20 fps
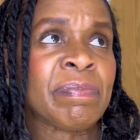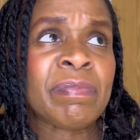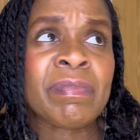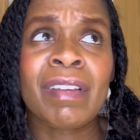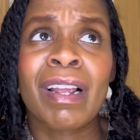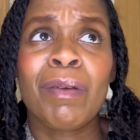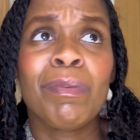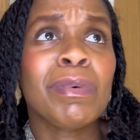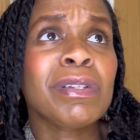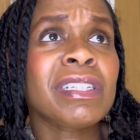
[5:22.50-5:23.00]

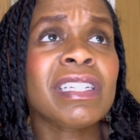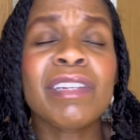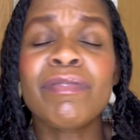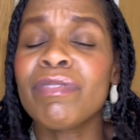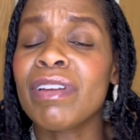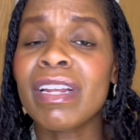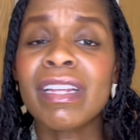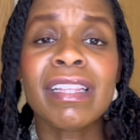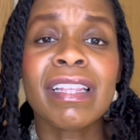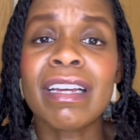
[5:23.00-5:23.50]
it wasn't
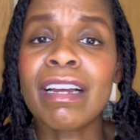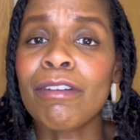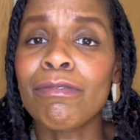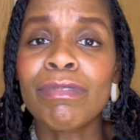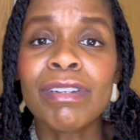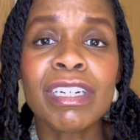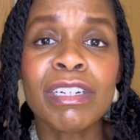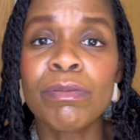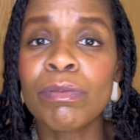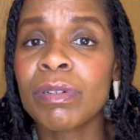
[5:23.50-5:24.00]
even anything I
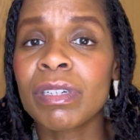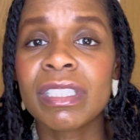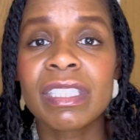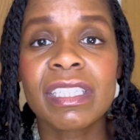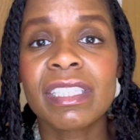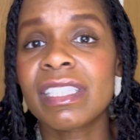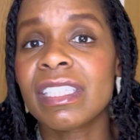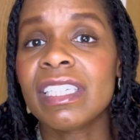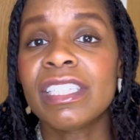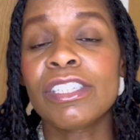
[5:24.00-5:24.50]
really wanted
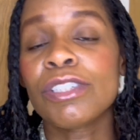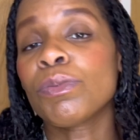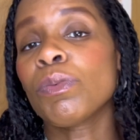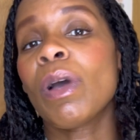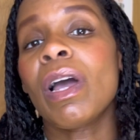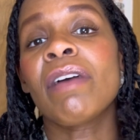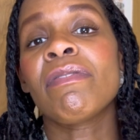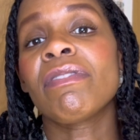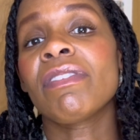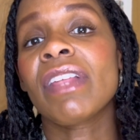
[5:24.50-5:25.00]
to see, just
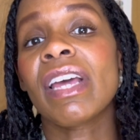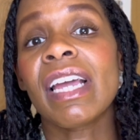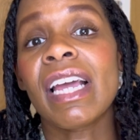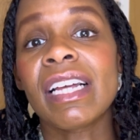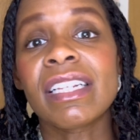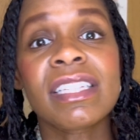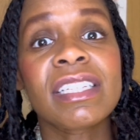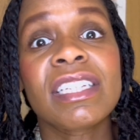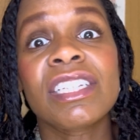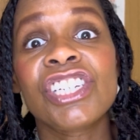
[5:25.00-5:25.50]
whatever they
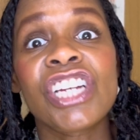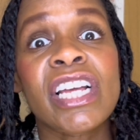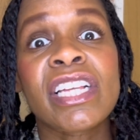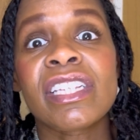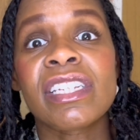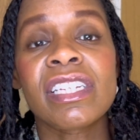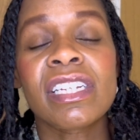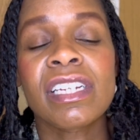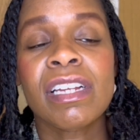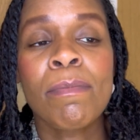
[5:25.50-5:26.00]
had
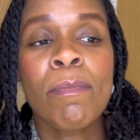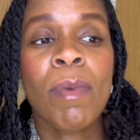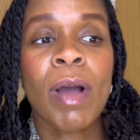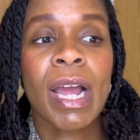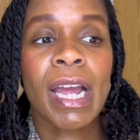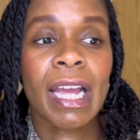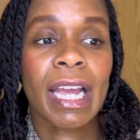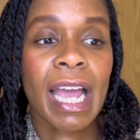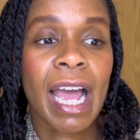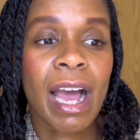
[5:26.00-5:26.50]
suggested in
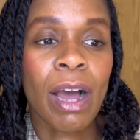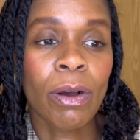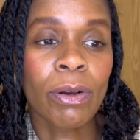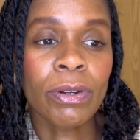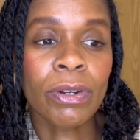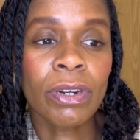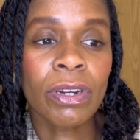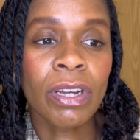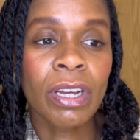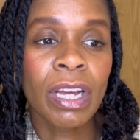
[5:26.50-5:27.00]
my
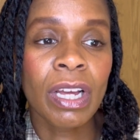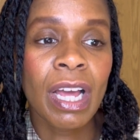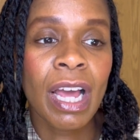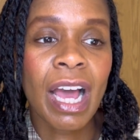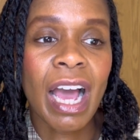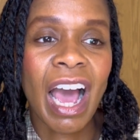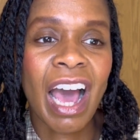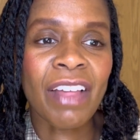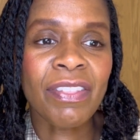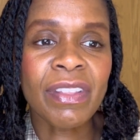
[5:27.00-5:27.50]
account.
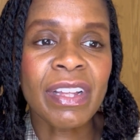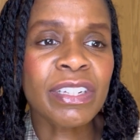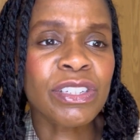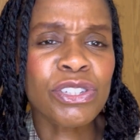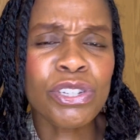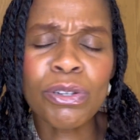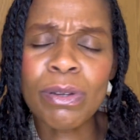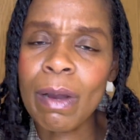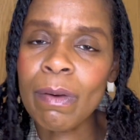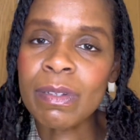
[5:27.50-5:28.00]
And then
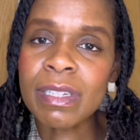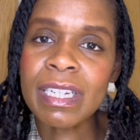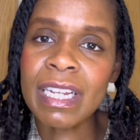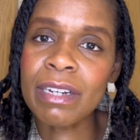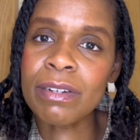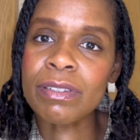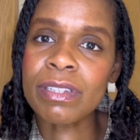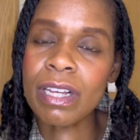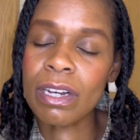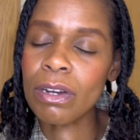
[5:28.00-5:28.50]
2 hours later,
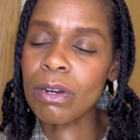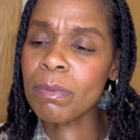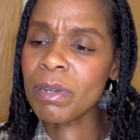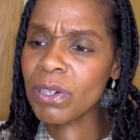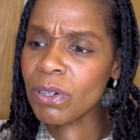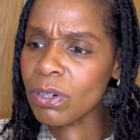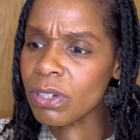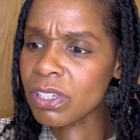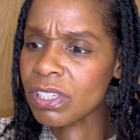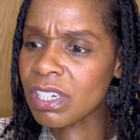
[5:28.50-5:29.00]
I was like, oh my
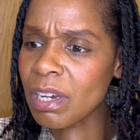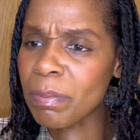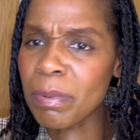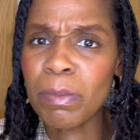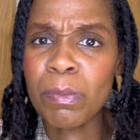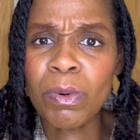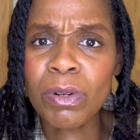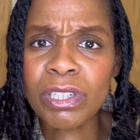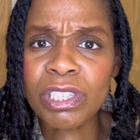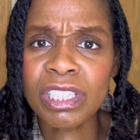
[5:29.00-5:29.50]
gosh, I've
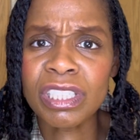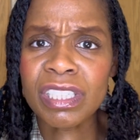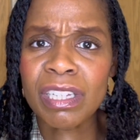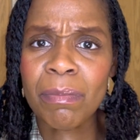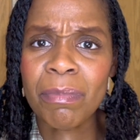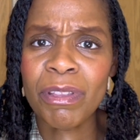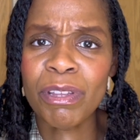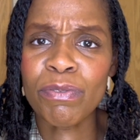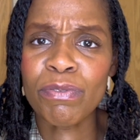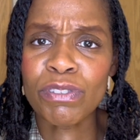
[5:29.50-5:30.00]
been watching
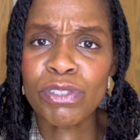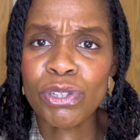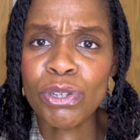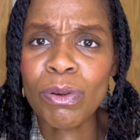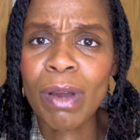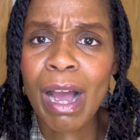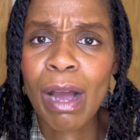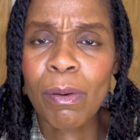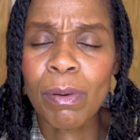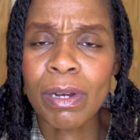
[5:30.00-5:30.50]
something for 2
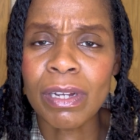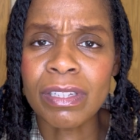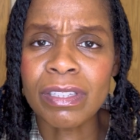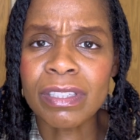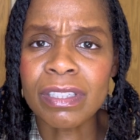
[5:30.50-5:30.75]
hours.